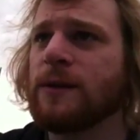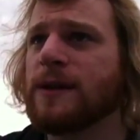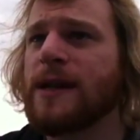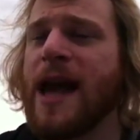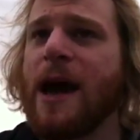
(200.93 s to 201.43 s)

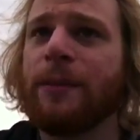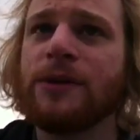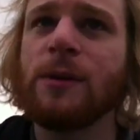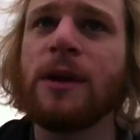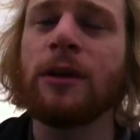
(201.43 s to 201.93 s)
because it
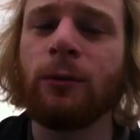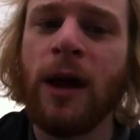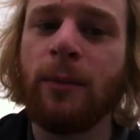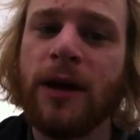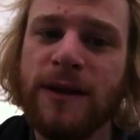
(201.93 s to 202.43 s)
happened to be in the
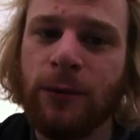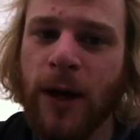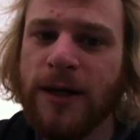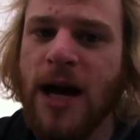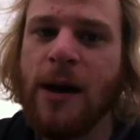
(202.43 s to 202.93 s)
right place at the
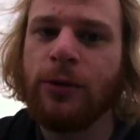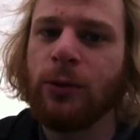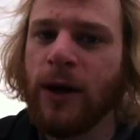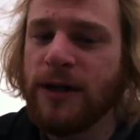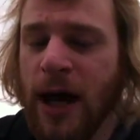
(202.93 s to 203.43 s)
right time with
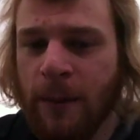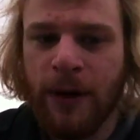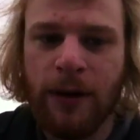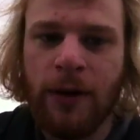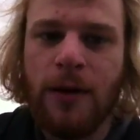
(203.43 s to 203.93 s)
the right
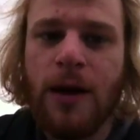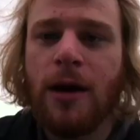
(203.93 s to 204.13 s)
topic.